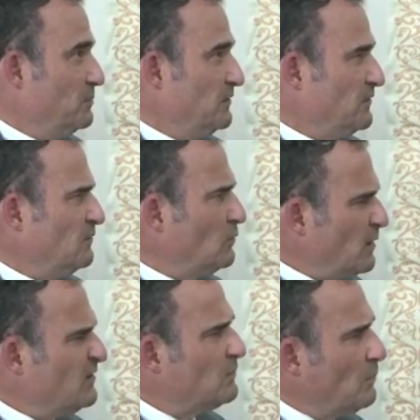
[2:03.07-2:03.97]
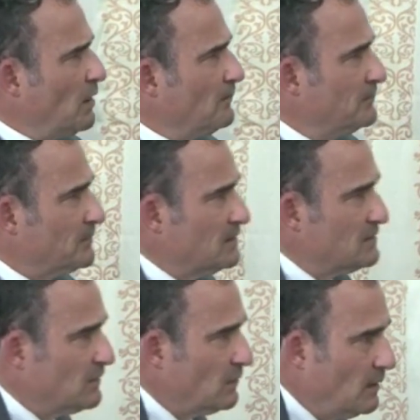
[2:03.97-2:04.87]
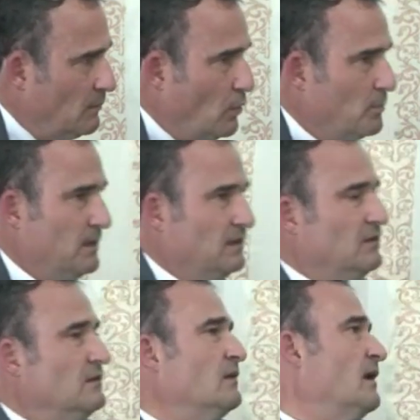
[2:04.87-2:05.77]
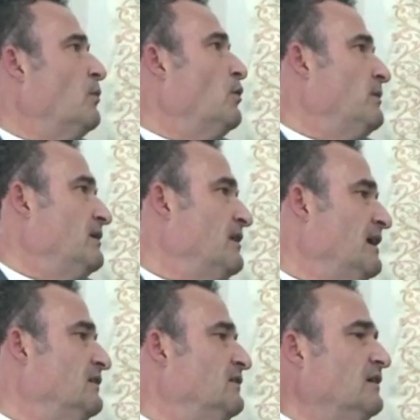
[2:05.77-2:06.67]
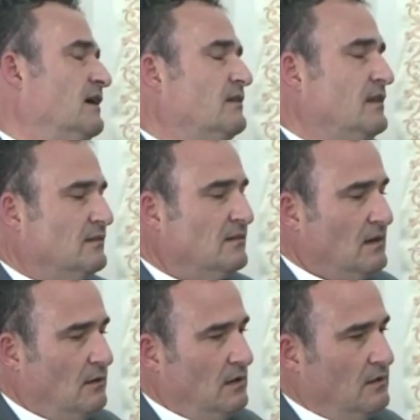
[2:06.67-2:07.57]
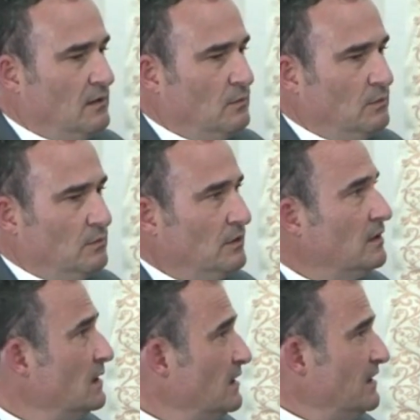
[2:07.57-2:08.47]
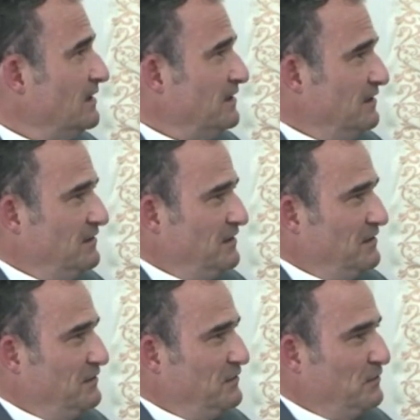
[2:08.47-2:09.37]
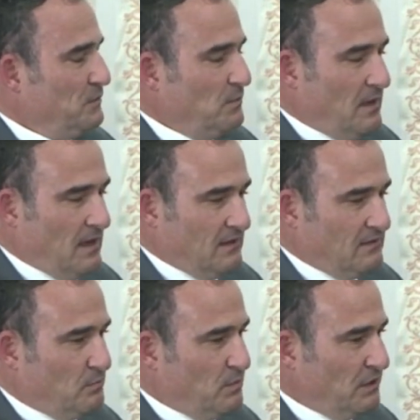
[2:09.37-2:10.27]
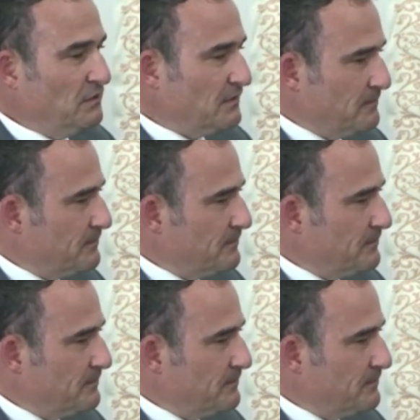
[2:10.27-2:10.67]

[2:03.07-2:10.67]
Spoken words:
is quite small, and so I'm hoping that that's an area that we will continue to build.